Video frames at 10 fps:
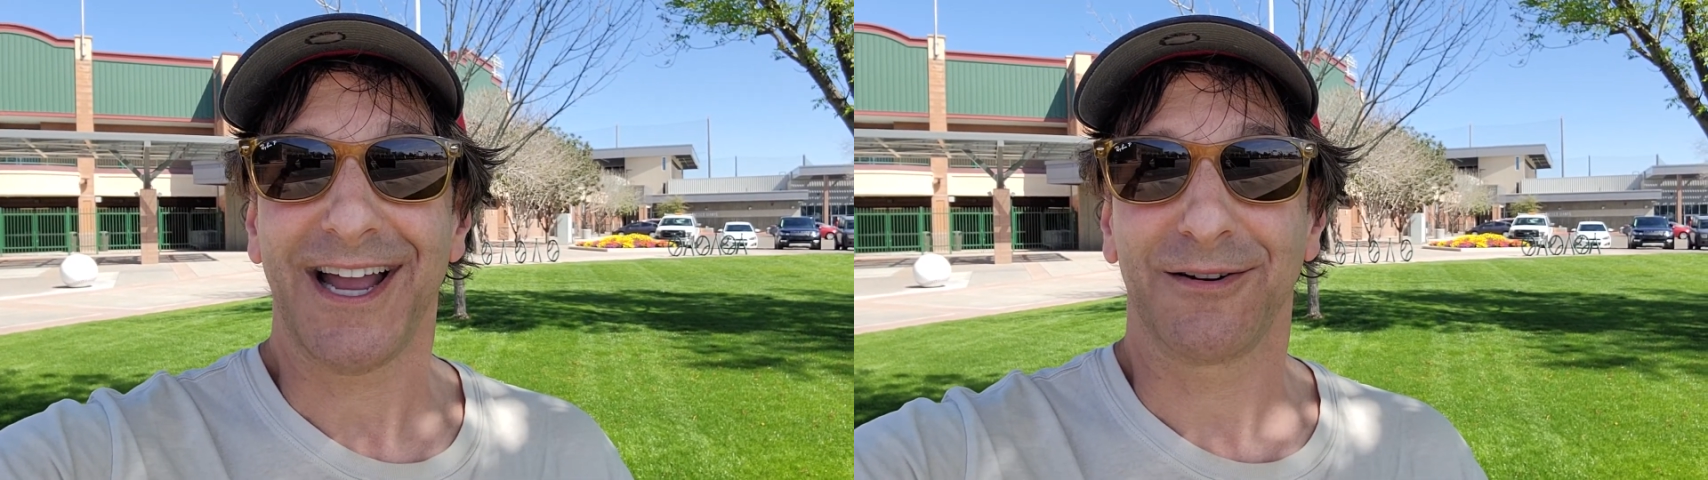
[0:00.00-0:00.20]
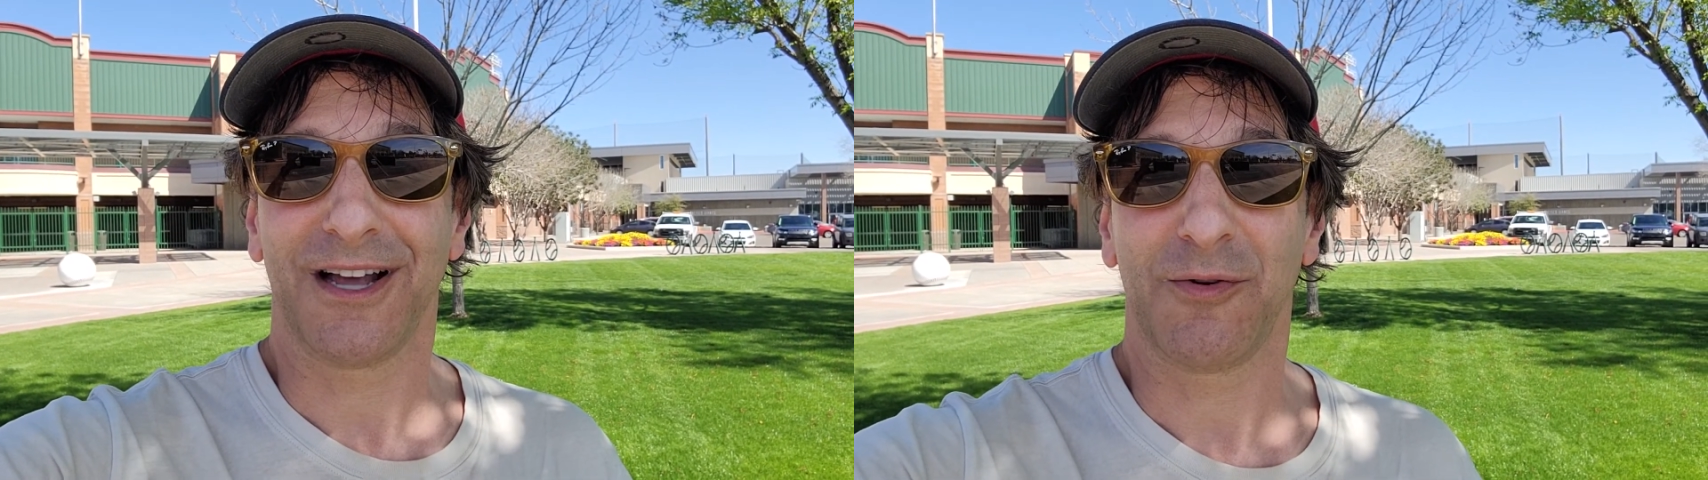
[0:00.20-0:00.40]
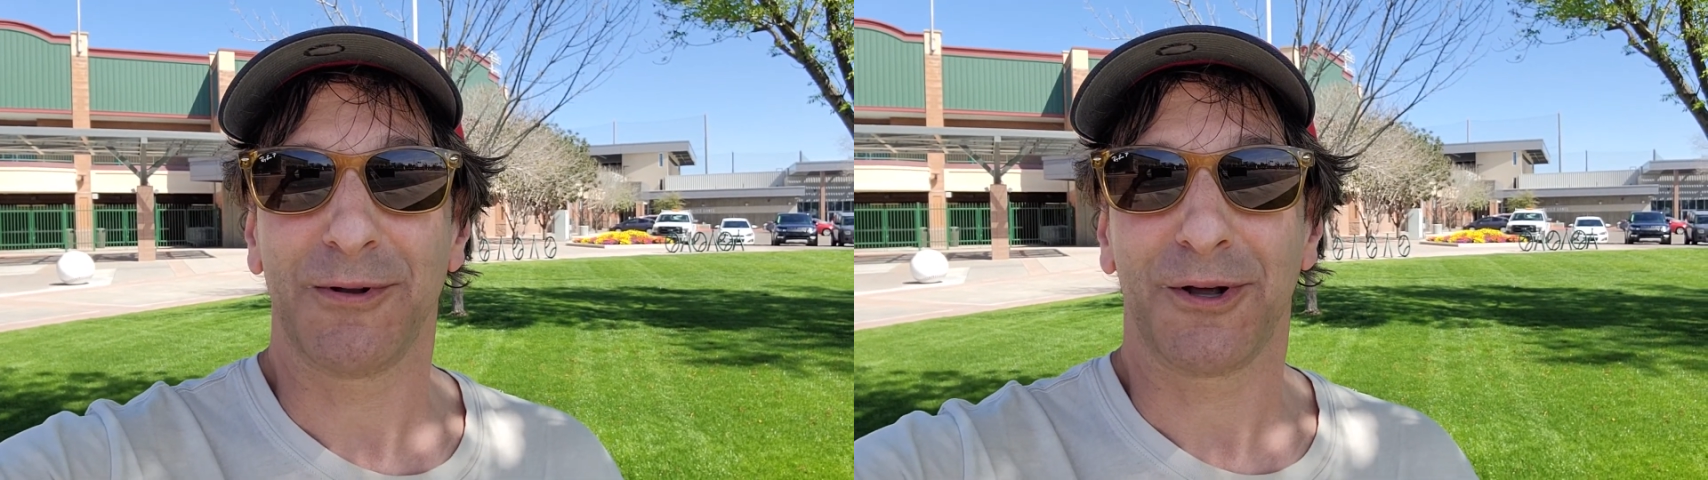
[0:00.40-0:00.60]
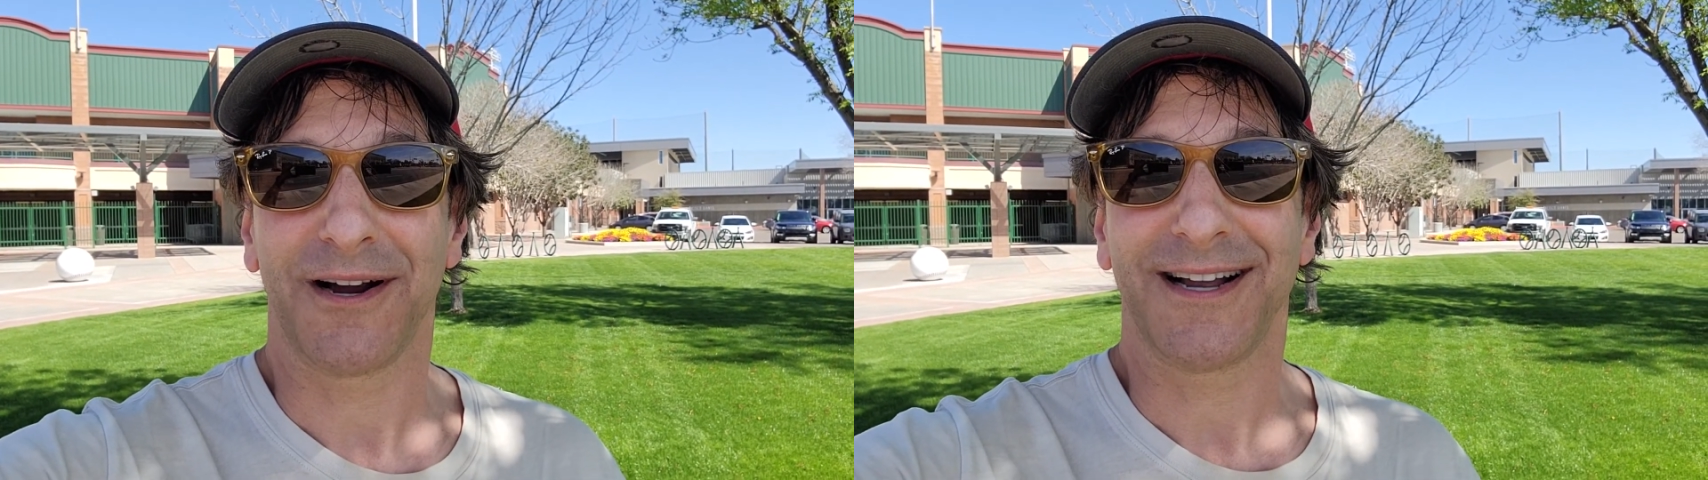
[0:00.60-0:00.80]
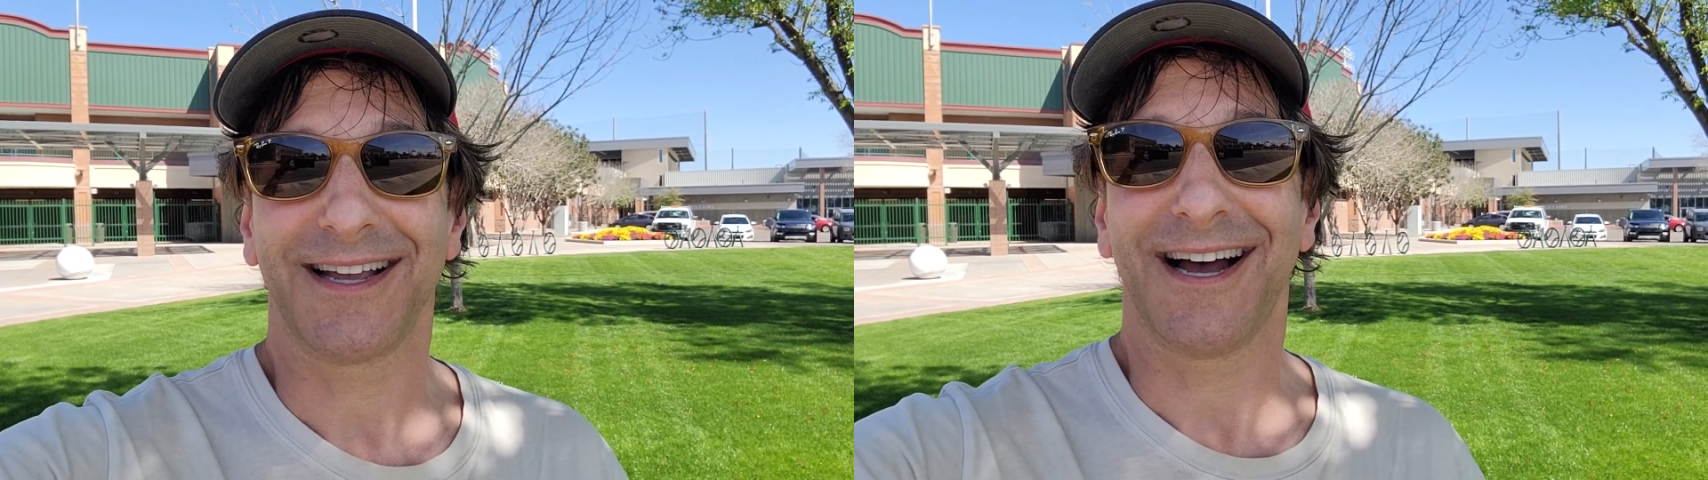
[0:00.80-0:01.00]

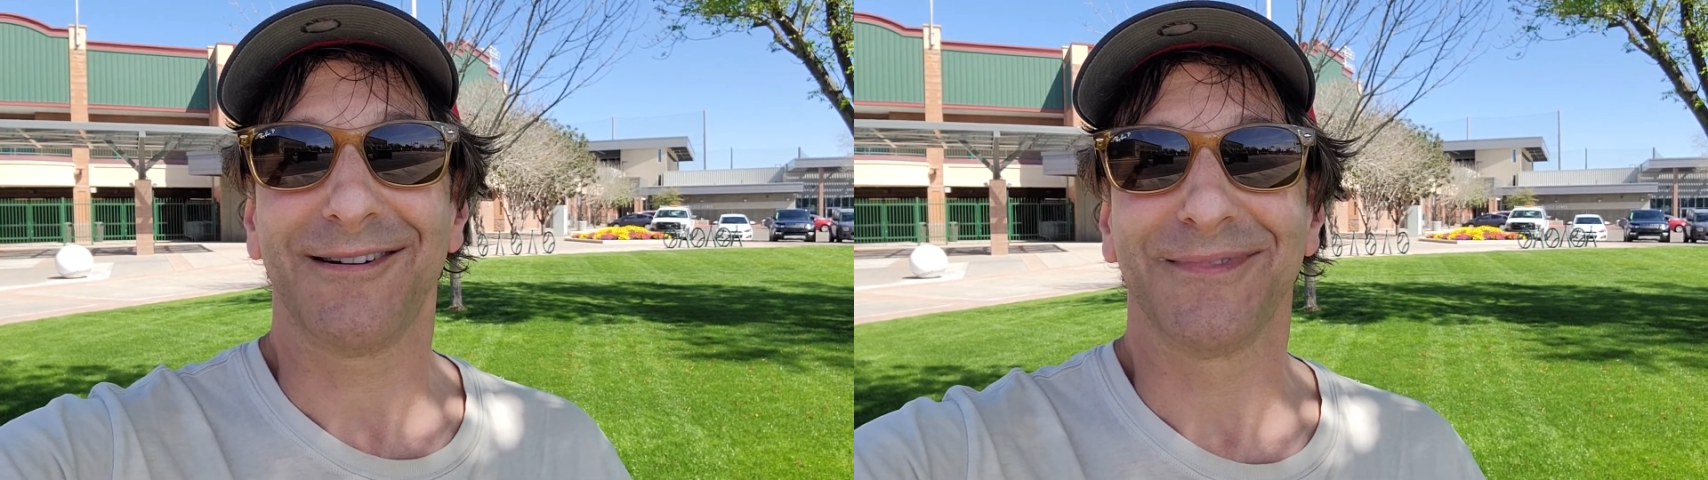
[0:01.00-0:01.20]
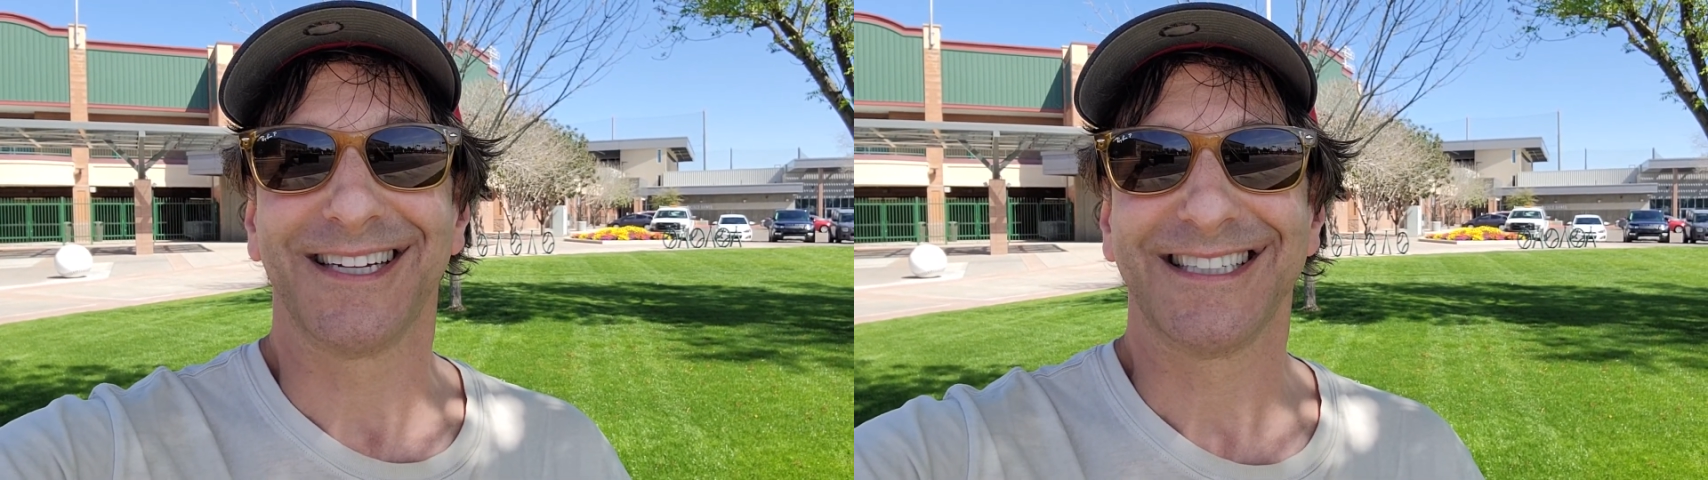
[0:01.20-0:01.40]
yourlovablelawyer.com.